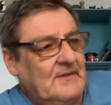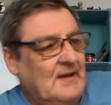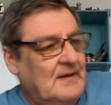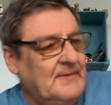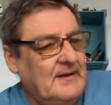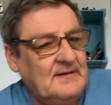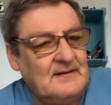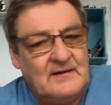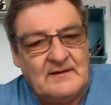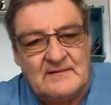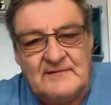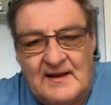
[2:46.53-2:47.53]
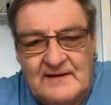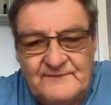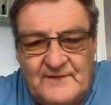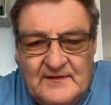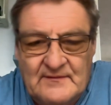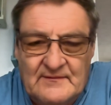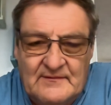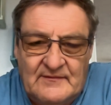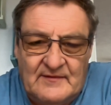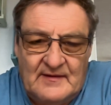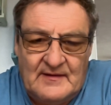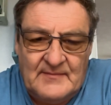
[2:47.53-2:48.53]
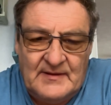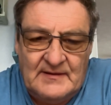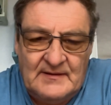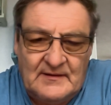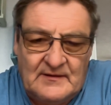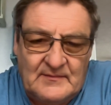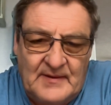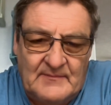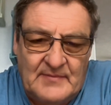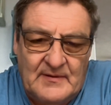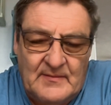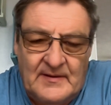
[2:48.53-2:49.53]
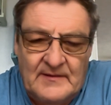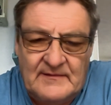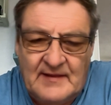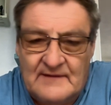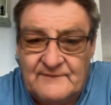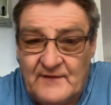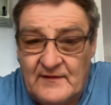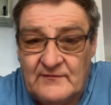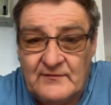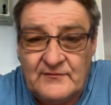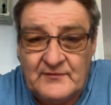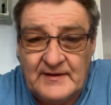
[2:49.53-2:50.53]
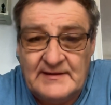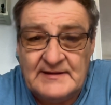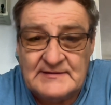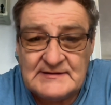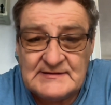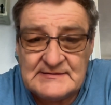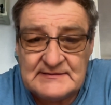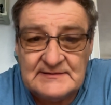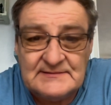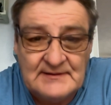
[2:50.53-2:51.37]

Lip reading: like telephones. I mean, I can remember when telephones were 3 digits.